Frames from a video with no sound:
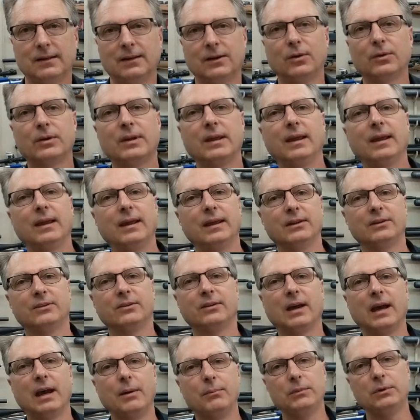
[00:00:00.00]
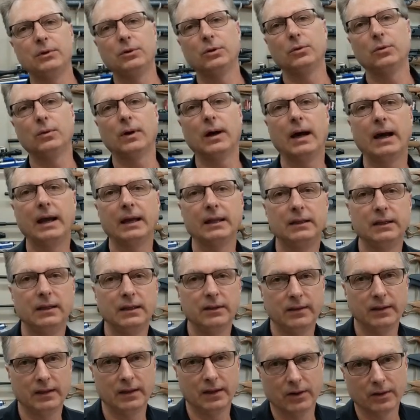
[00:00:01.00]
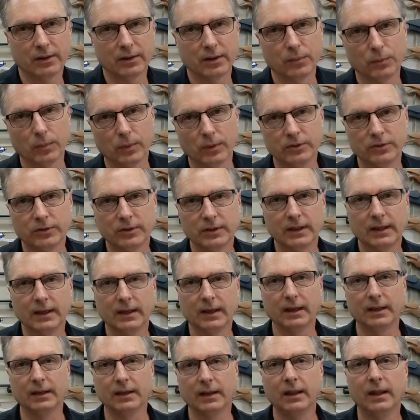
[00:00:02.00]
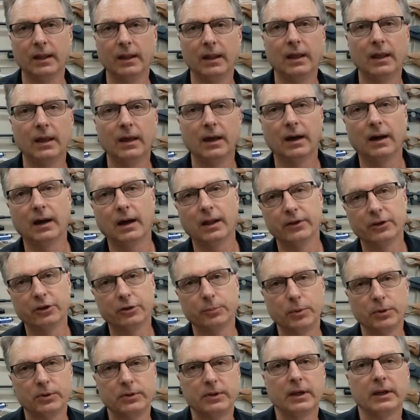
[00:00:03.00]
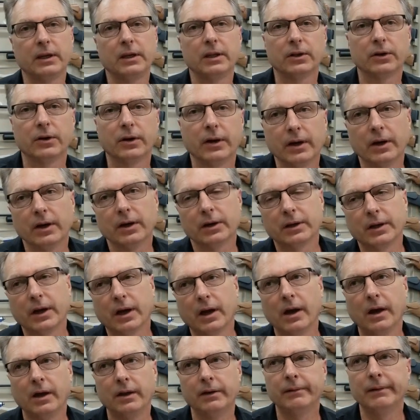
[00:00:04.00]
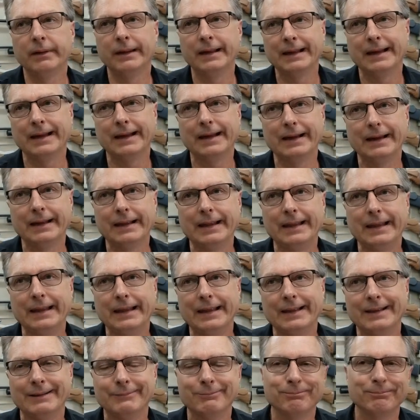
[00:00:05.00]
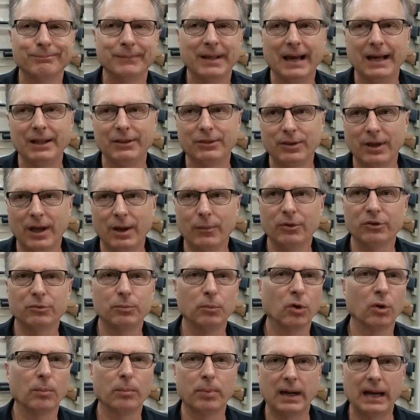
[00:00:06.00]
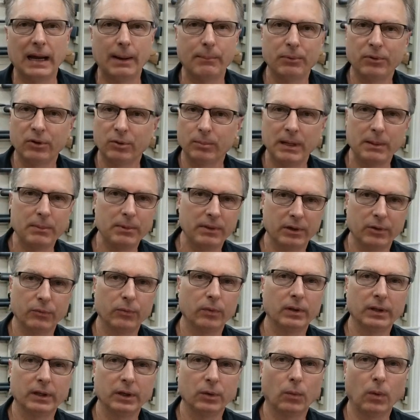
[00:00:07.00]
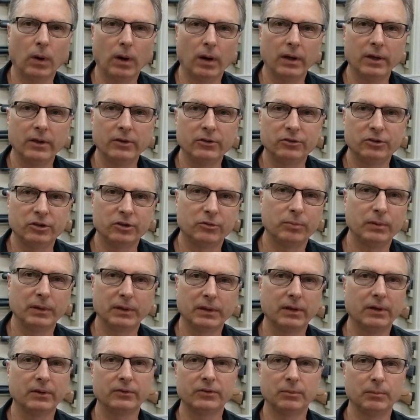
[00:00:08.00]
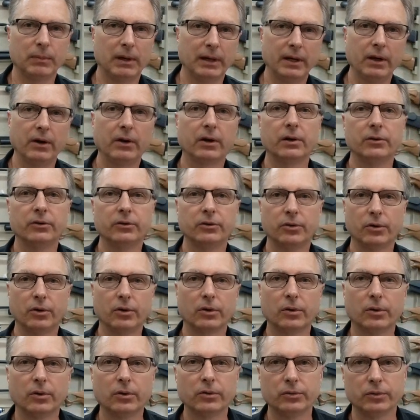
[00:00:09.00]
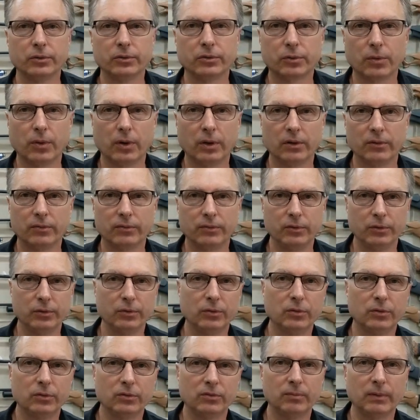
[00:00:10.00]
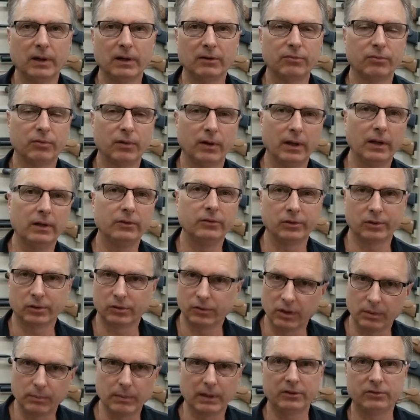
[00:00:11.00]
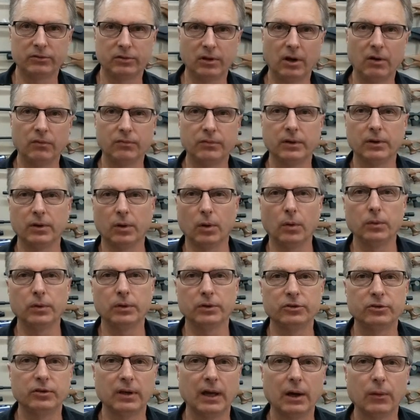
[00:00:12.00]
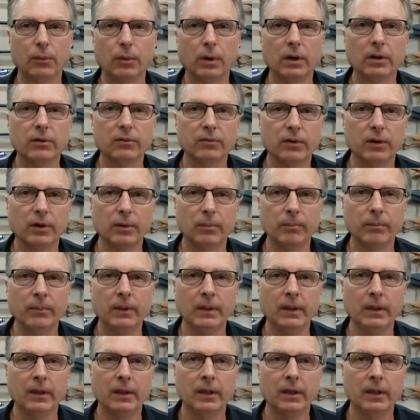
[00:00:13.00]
Okay, it's time to ID the Airgun once again. This particular airgun I thought was more popular maybe than it really was, just because in my airgun circles there was quite a few of my friends, including myself, that owned and shot one of them.